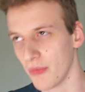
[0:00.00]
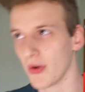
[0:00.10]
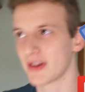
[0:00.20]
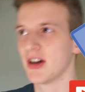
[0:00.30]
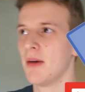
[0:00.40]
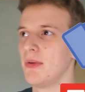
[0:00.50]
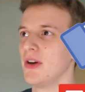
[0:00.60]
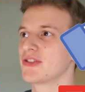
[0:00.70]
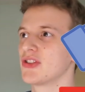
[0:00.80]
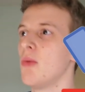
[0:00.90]
For
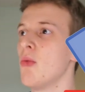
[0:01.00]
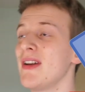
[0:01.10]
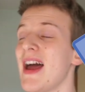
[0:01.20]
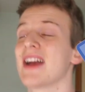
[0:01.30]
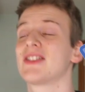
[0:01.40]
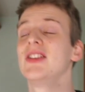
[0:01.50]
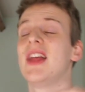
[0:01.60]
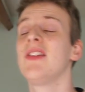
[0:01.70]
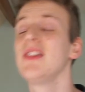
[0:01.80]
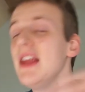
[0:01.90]
example, someone
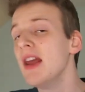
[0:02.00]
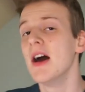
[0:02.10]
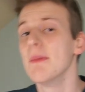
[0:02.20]
accidentally